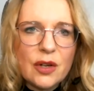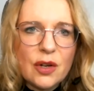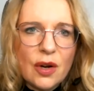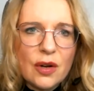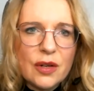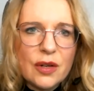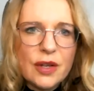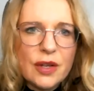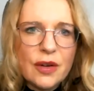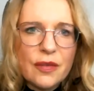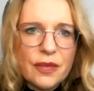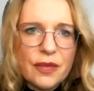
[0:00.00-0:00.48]
not
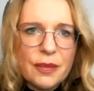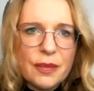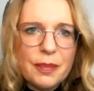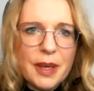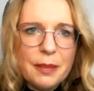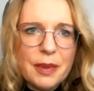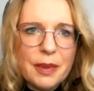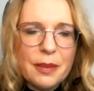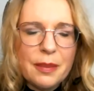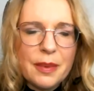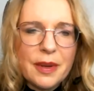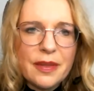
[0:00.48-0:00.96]
only of the
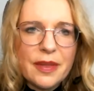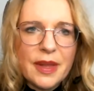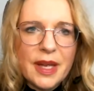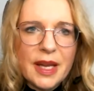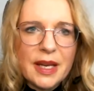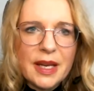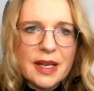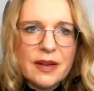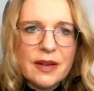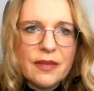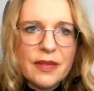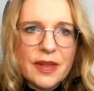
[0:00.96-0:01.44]
people, but
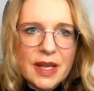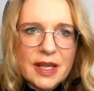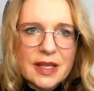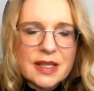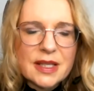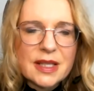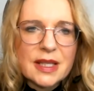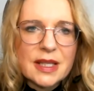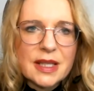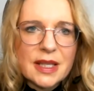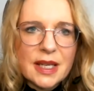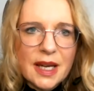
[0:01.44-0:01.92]
then if
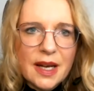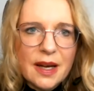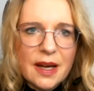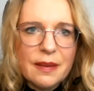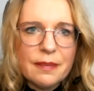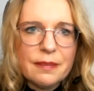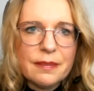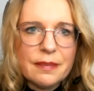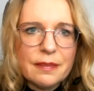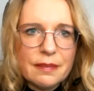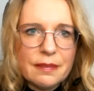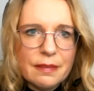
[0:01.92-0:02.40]
there's
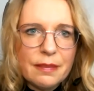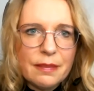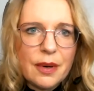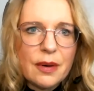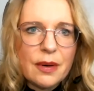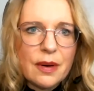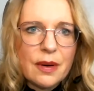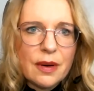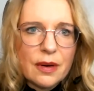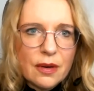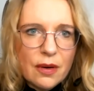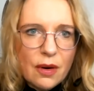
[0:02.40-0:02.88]
an
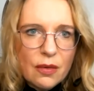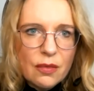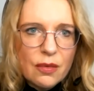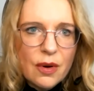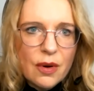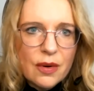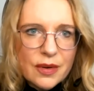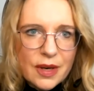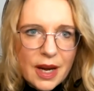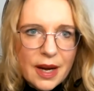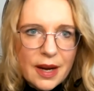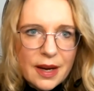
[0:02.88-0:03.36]

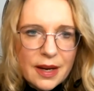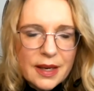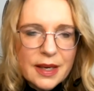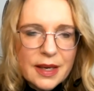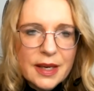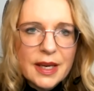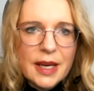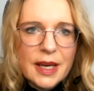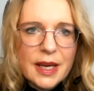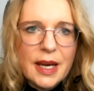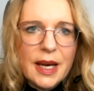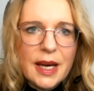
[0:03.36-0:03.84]
corona
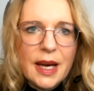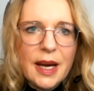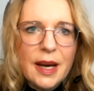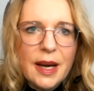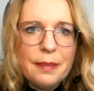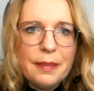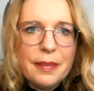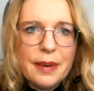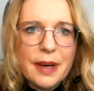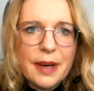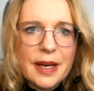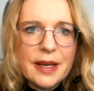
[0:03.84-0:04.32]

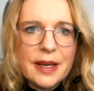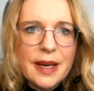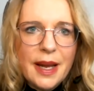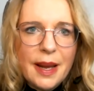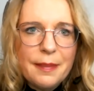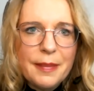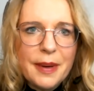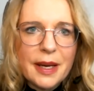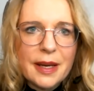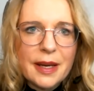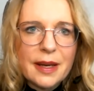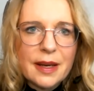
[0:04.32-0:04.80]

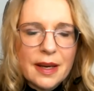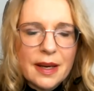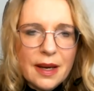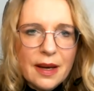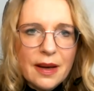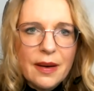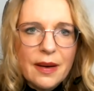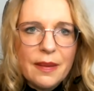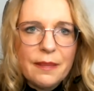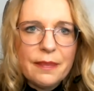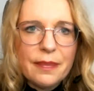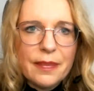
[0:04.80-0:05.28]
pandemic
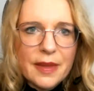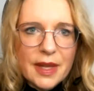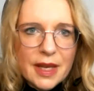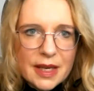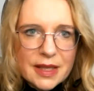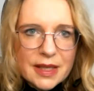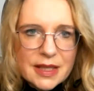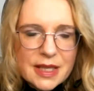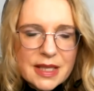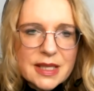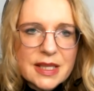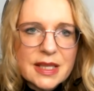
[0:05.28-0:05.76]

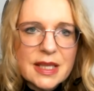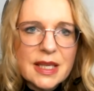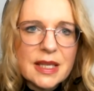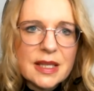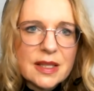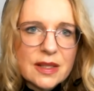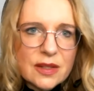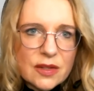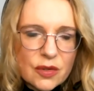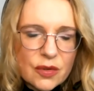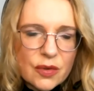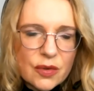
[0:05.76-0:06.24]

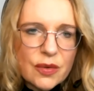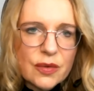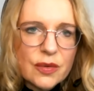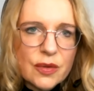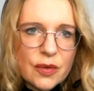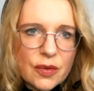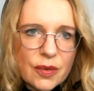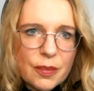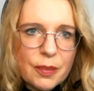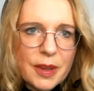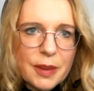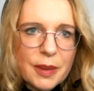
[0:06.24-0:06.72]
disease to
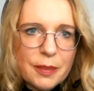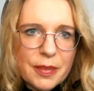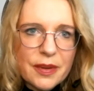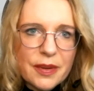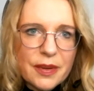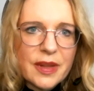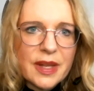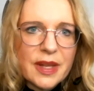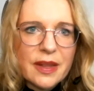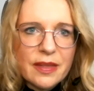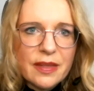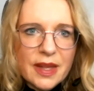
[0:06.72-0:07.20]
the people,
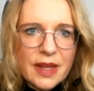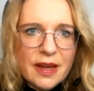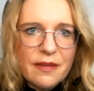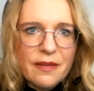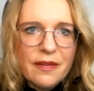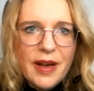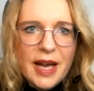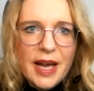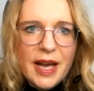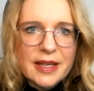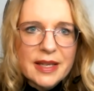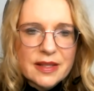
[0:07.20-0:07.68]
the
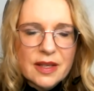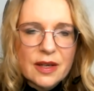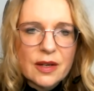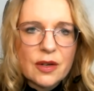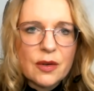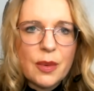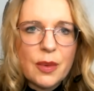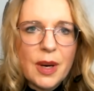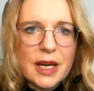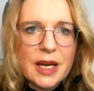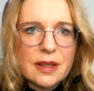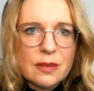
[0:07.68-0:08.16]
effects are
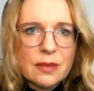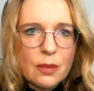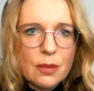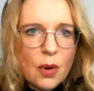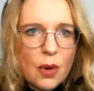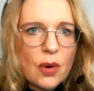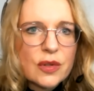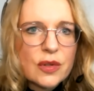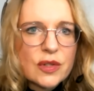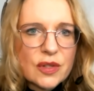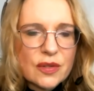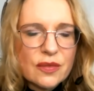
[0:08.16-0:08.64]
quite
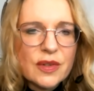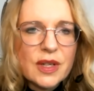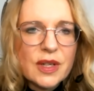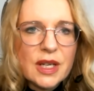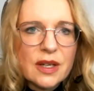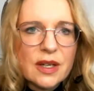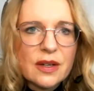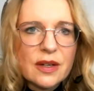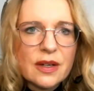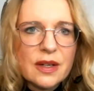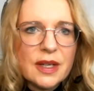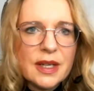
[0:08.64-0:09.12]
more
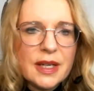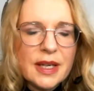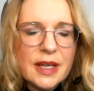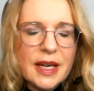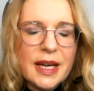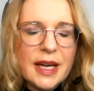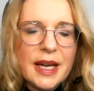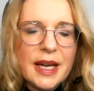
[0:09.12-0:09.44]
severe